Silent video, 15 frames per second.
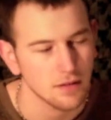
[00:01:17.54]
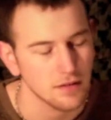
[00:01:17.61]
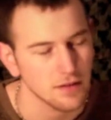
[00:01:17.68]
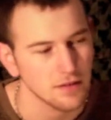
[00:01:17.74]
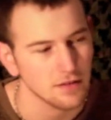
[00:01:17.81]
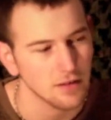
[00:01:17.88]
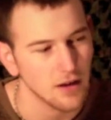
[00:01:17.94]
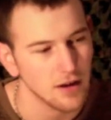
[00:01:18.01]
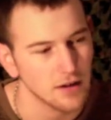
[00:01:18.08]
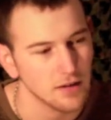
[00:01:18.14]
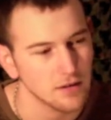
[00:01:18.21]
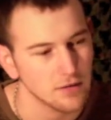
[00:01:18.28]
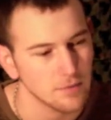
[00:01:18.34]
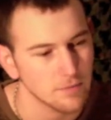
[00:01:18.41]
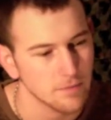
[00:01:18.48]
things like,
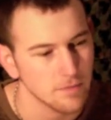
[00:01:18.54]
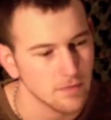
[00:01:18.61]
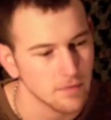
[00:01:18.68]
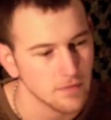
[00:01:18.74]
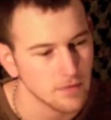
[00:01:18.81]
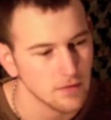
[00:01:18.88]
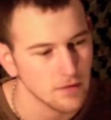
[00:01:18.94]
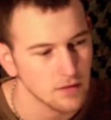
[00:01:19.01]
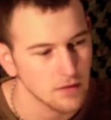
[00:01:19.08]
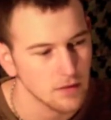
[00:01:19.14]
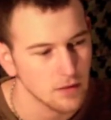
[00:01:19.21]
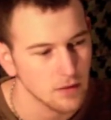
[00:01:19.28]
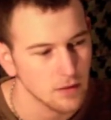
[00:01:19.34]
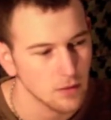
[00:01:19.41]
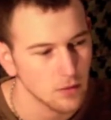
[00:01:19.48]

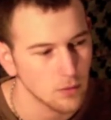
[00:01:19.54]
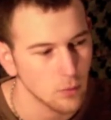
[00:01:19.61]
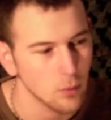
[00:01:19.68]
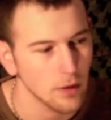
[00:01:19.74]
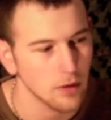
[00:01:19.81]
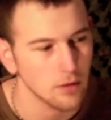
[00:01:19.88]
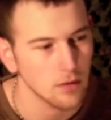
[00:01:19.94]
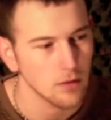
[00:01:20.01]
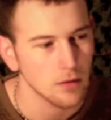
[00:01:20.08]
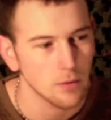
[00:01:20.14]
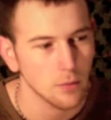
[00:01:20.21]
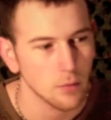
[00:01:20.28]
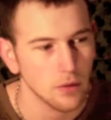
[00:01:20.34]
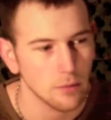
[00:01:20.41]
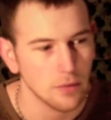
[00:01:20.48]
well,
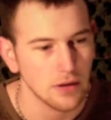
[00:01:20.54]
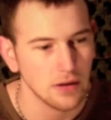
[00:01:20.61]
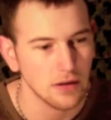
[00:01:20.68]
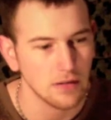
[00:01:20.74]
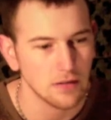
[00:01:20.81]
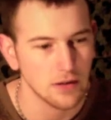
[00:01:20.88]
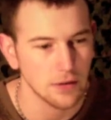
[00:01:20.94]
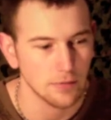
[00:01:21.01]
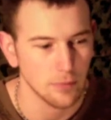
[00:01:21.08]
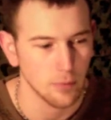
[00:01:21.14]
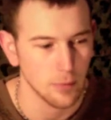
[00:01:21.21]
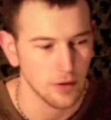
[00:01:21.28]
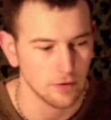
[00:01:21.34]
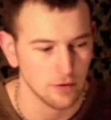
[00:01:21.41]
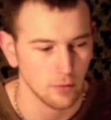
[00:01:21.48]
we need to give them
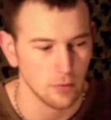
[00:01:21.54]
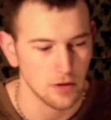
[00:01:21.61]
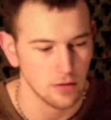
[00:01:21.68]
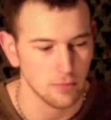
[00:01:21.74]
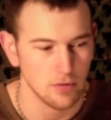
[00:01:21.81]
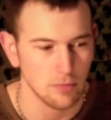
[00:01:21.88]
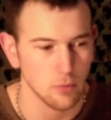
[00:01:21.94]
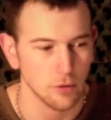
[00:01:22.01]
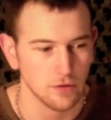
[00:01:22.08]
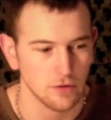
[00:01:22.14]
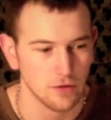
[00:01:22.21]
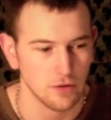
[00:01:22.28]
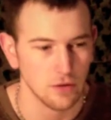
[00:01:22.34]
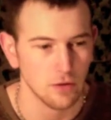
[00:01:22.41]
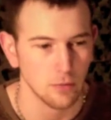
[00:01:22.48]
away so that we can be more
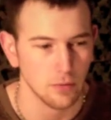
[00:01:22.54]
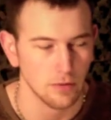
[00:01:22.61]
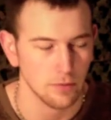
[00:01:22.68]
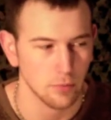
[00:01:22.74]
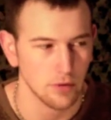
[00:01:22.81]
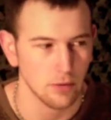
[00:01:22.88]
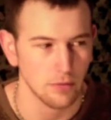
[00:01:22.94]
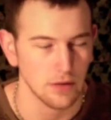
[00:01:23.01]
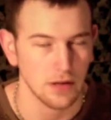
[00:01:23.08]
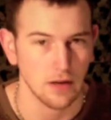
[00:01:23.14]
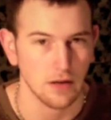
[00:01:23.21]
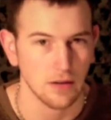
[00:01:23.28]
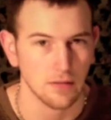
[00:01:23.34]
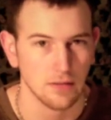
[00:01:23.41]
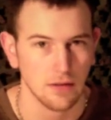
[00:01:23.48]
secure. We don't need
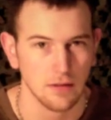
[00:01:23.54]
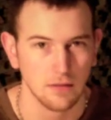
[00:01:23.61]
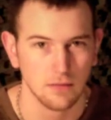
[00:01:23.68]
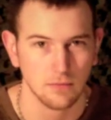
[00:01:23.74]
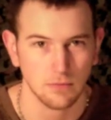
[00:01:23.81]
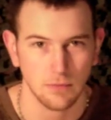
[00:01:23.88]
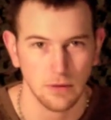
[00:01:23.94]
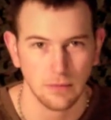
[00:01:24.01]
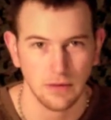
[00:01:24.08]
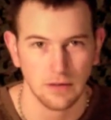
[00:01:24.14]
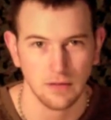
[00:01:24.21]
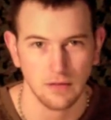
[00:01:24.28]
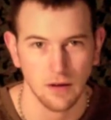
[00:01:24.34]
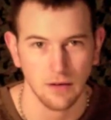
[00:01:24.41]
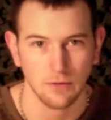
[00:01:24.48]
anything. We don't
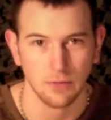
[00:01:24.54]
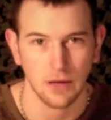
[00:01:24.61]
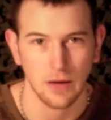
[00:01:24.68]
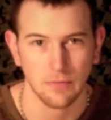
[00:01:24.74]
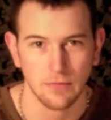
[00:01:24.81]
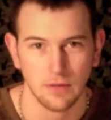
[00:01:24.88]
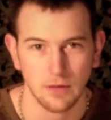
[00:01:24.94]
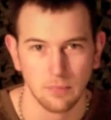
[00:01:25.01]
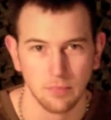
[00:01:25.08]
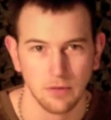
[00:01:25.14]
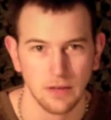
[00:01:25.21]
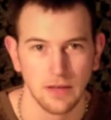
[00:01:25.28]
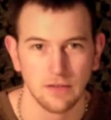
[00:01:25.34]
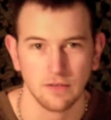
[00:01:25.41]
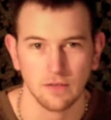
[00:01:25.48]
need guns. We have the
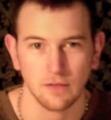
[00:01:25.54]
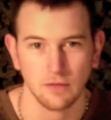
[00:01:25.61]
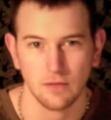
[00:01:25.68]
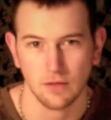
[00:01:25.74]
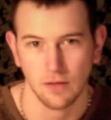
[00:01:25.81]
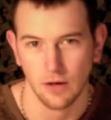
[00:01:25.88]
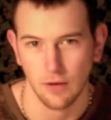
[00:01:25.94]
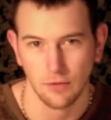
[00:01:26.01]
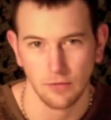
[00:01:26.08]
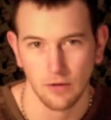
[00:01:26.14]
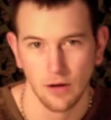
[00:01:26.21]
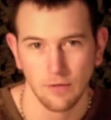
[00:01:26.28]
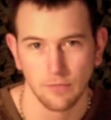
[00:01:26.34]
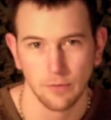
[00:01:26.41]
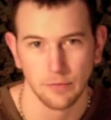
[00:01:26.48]
police and other
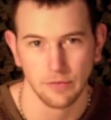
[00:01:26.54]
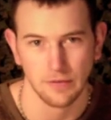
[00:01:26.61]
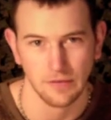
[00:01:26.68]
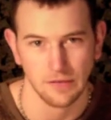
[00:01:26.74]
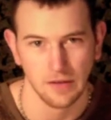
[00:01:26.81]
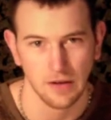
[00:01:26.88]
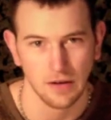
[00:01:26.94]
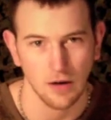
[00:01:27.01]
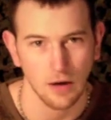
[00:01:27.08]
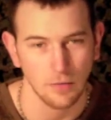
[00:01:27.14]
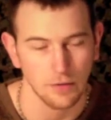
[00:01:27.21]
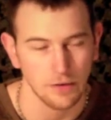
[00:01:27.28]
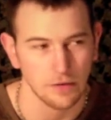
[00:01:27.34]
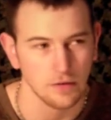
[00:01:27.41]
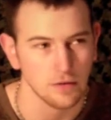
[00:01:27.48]
law enforcement to take care
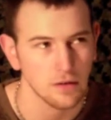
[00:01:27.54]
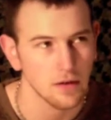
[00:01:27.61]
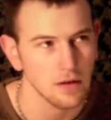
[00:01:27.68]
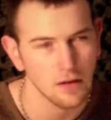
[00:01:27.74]
of us.